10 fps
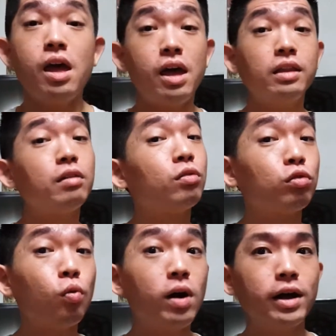And that's
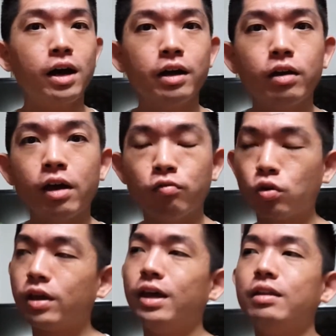also why I
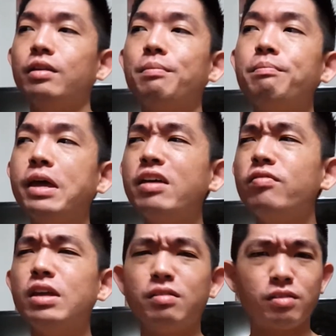advocate that
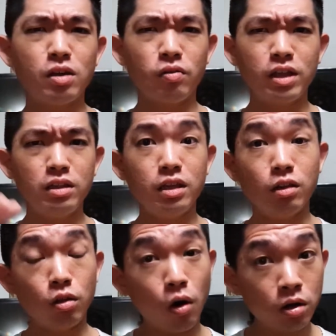maybe instead of getting the
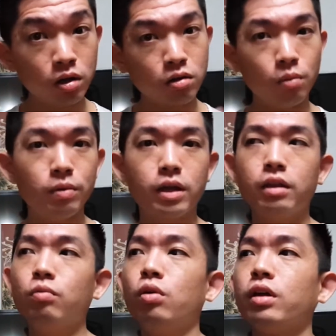longer
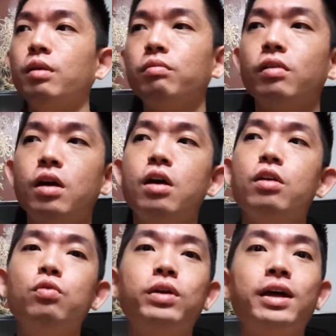complicated war games,
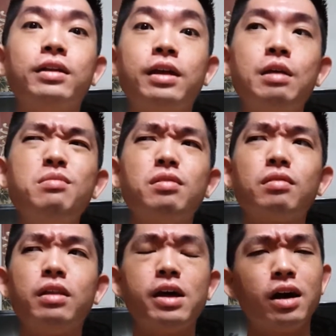you get
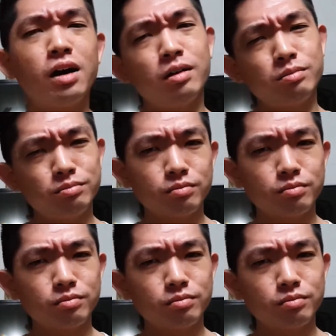games that are